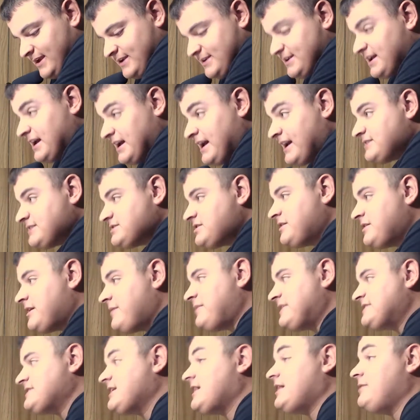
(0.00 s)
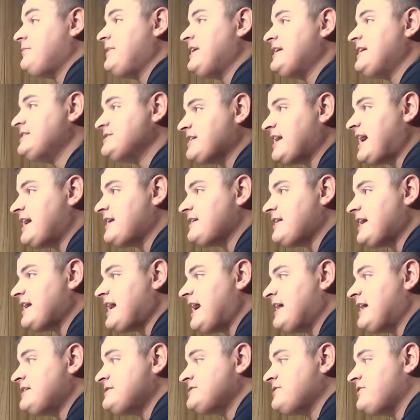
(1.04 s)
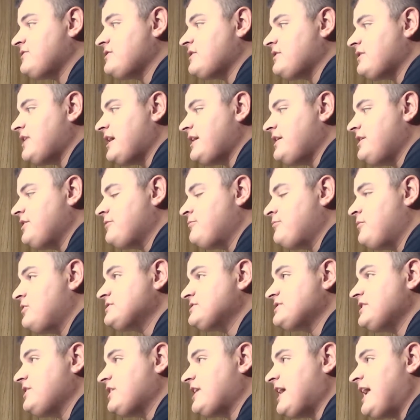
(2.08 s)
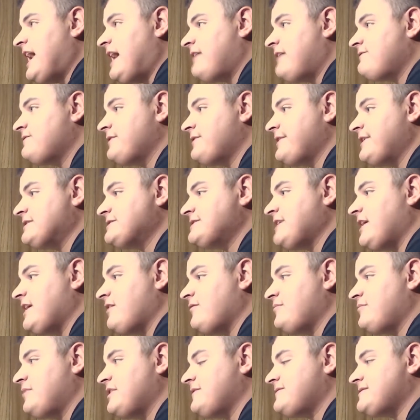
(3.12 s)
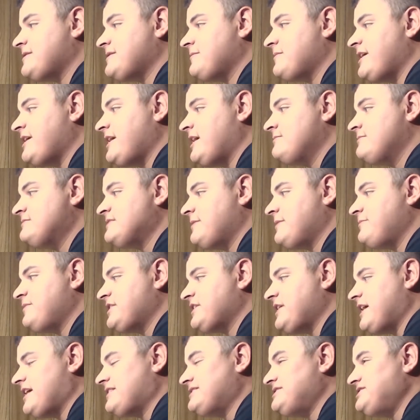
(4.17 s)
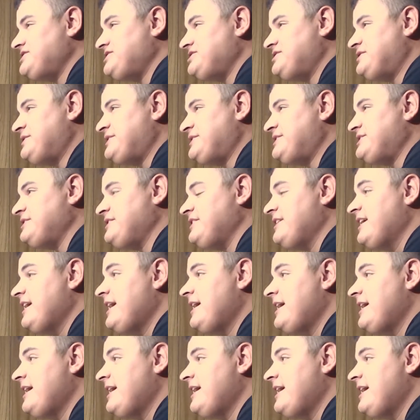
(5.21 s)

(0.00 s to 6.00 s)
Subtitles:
So that basically means you're kind of like Han Solo, like you're mostly looking after yourself, but if something comes up and you're like, shh,